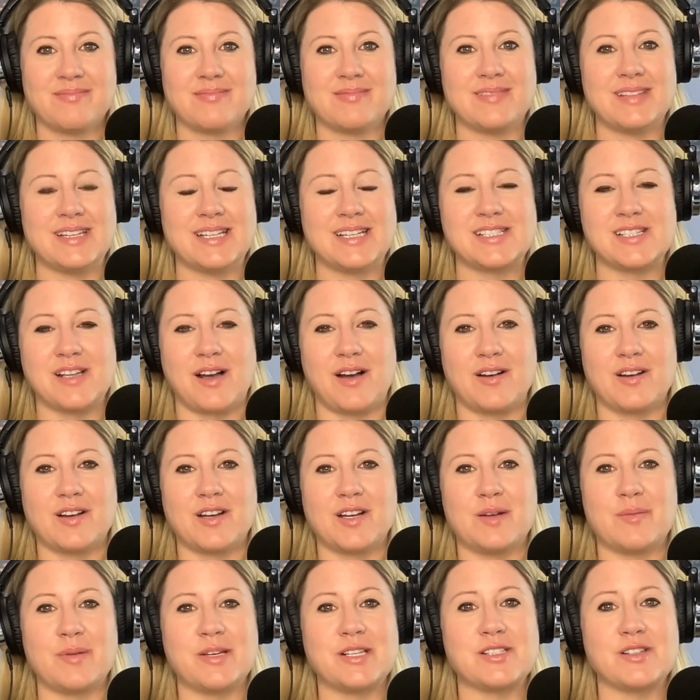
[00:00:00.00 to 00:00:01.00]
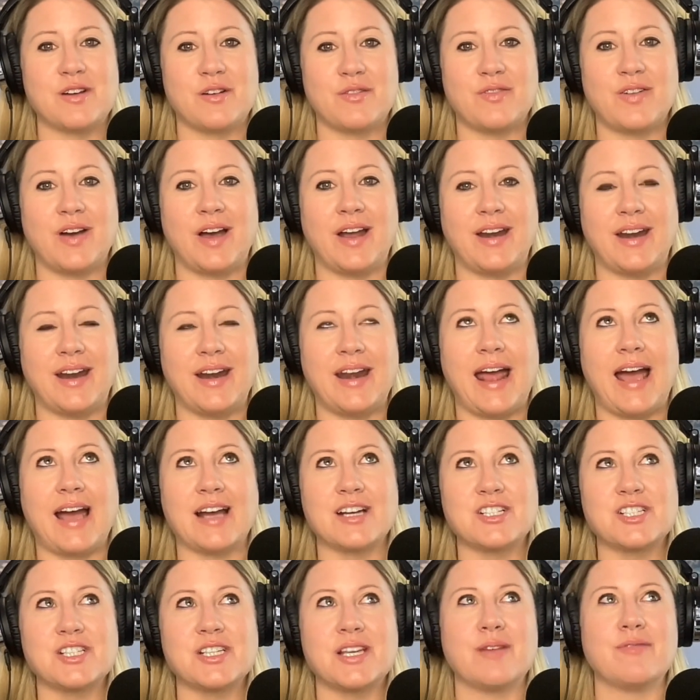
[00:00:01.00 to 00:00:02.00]
It's all going to be so fun. And
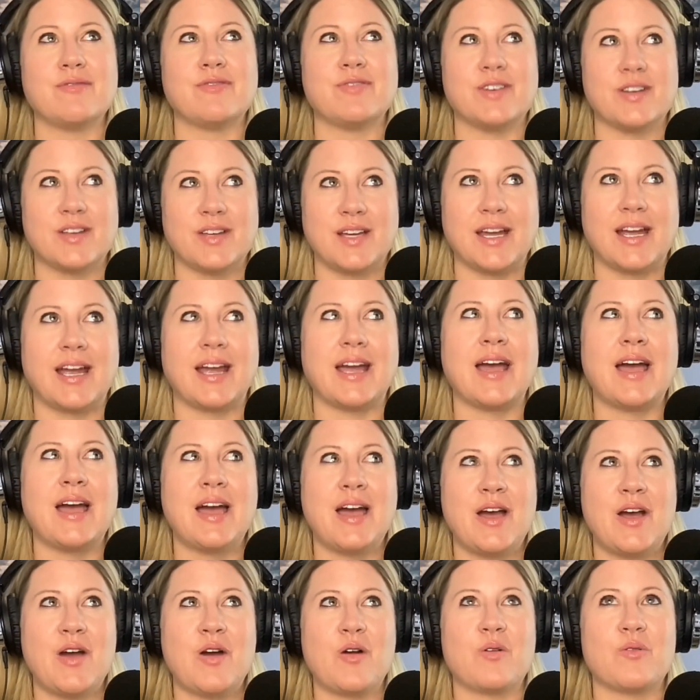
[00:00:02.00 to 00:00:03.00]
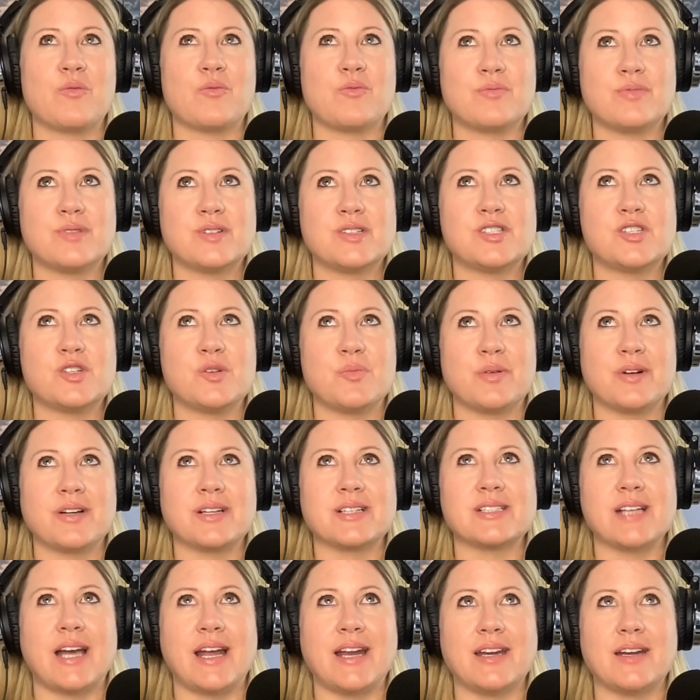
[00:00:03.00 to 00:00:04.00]
actually, I'm feeling super
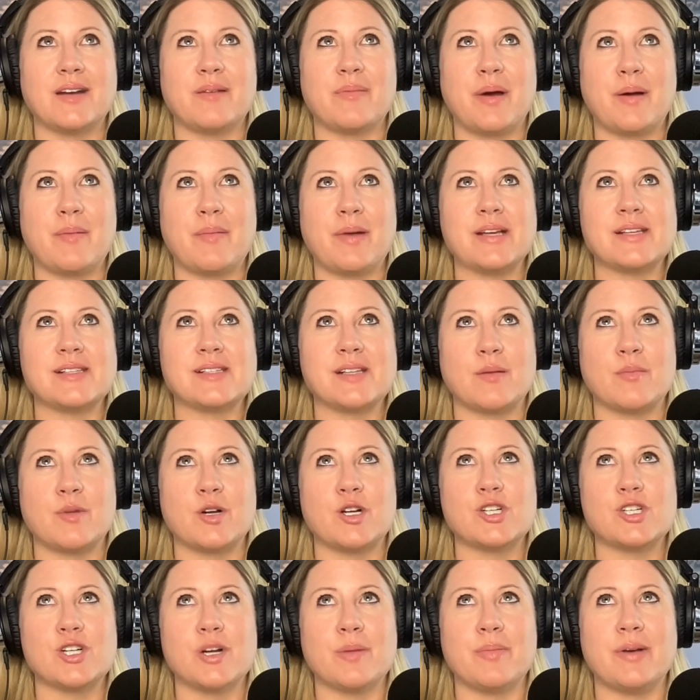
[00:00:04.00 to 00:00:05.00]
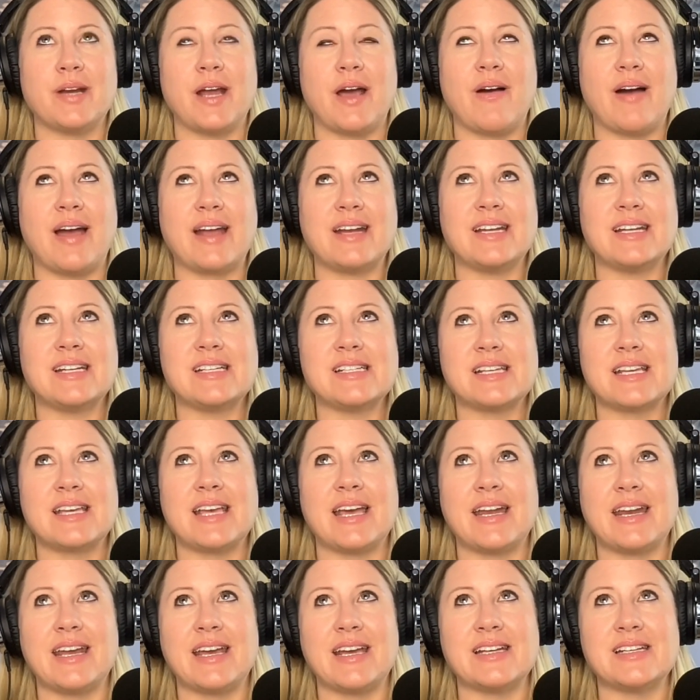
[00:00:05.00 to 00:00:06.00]
excited about my summer trip now. I need to
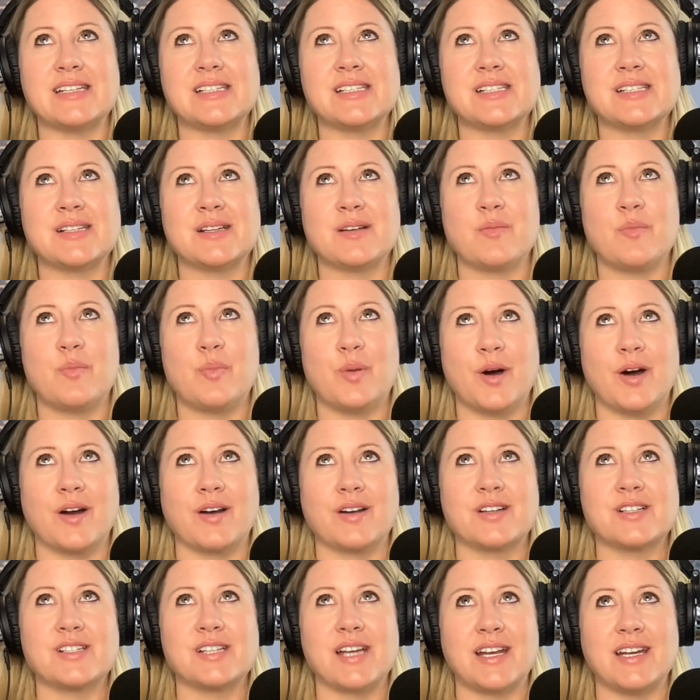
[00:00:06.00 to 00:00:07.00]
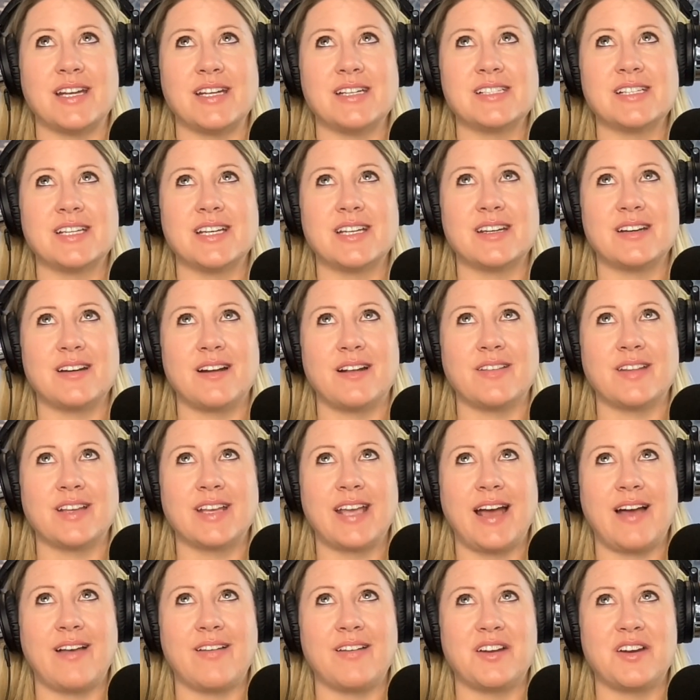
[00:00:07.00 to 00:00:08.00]
get it booked. I need to get it on the
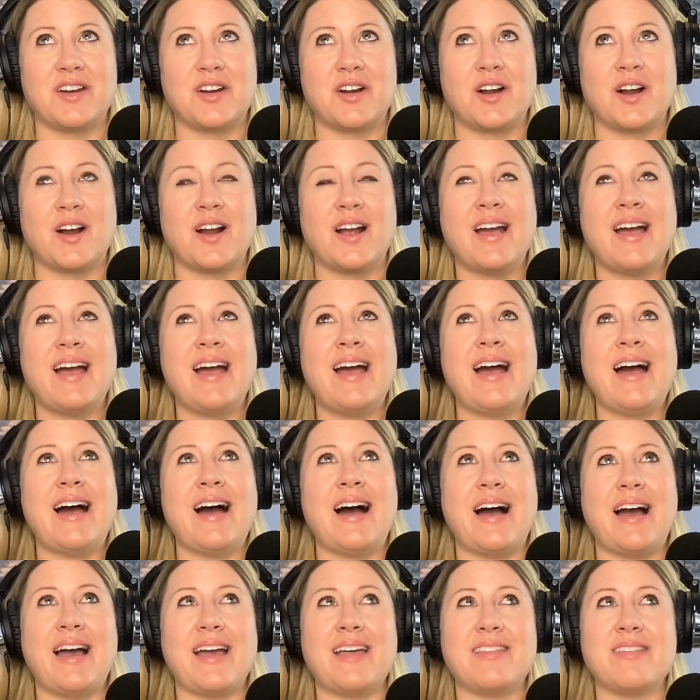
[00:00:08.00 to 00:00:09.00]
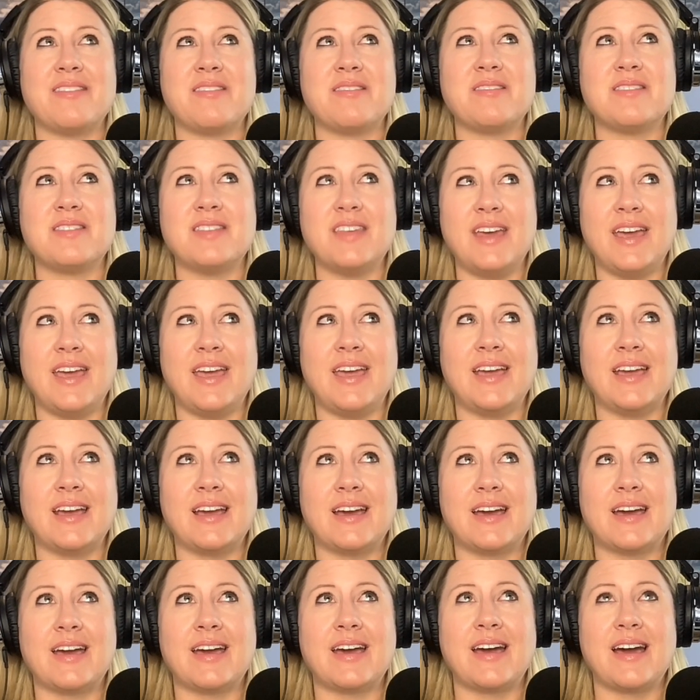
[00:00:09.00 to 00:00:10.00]
calendar. I think
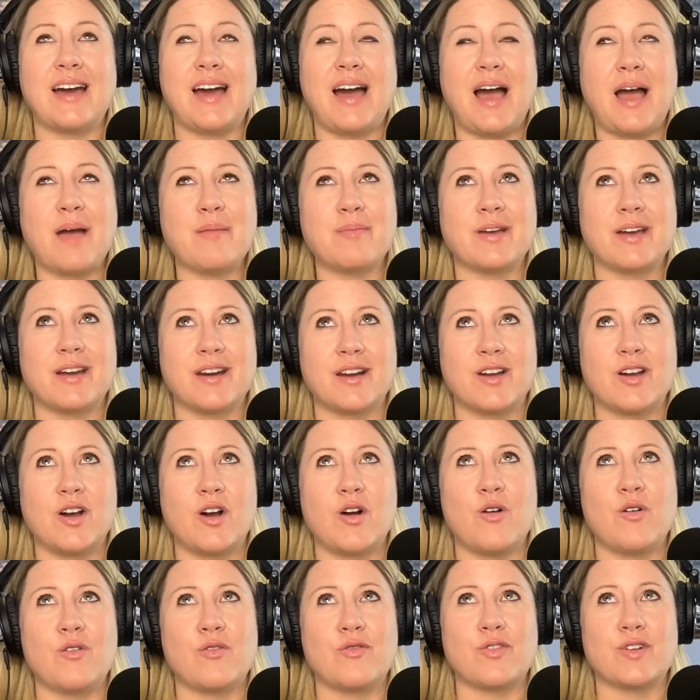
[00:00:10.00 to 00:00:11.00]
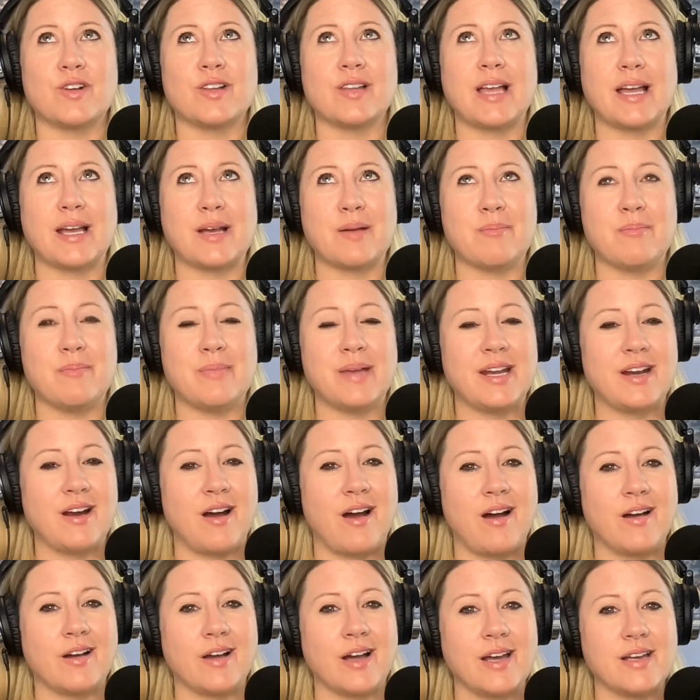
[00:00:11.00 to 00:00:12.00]
I'm going to go for like
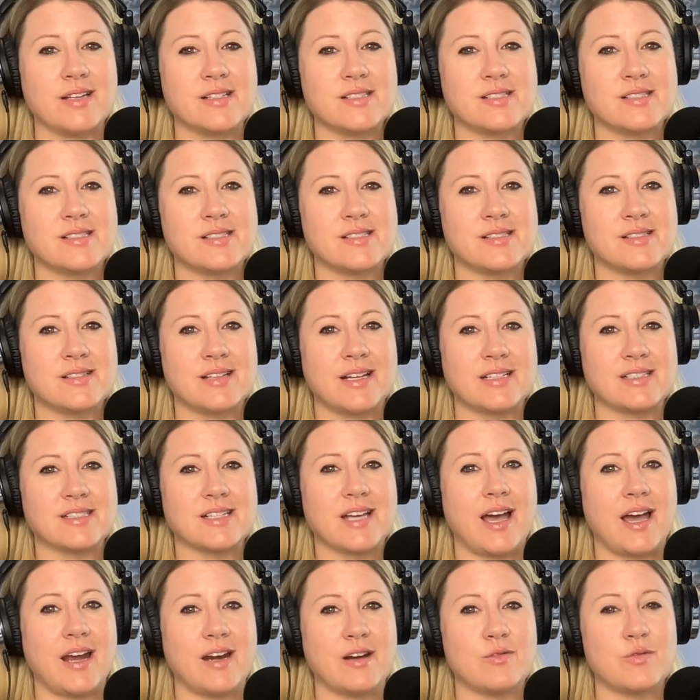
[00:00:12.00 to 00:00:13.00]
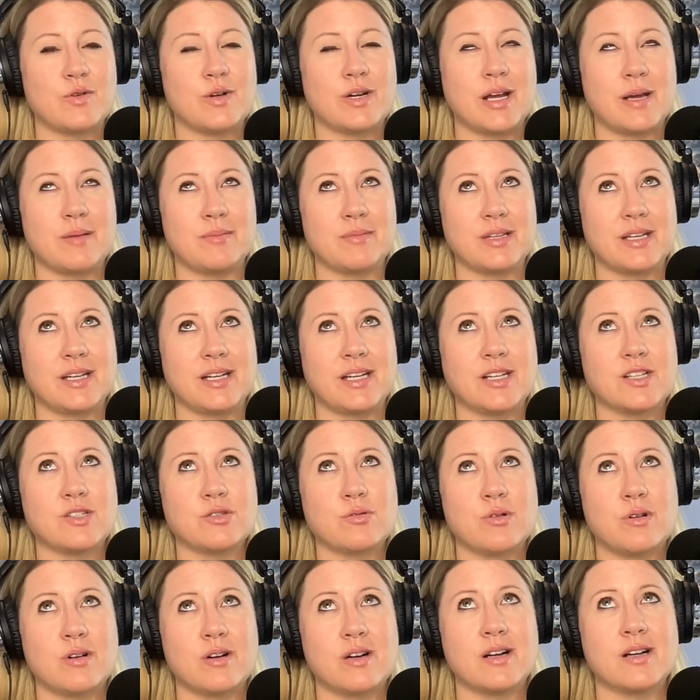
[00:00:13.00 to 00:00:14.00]
mid-August. That's kind of what I'm leaning
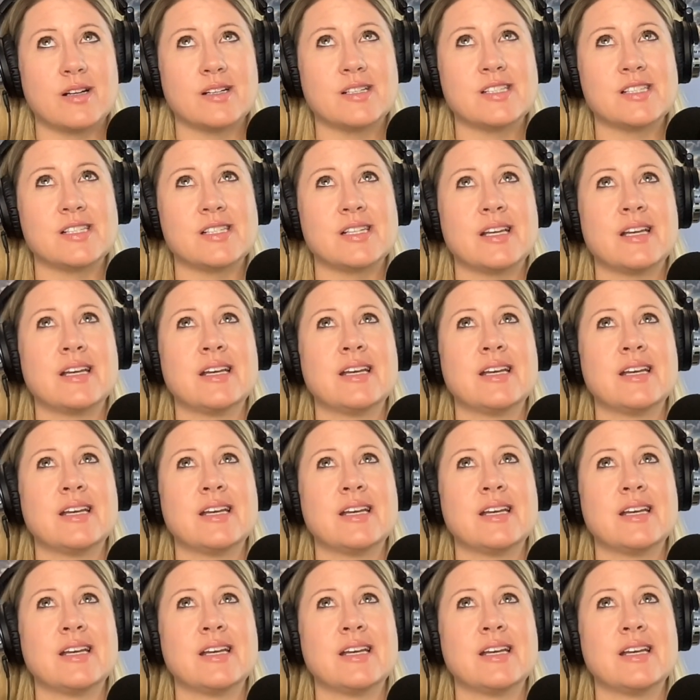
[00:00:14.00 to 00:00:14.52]
towards.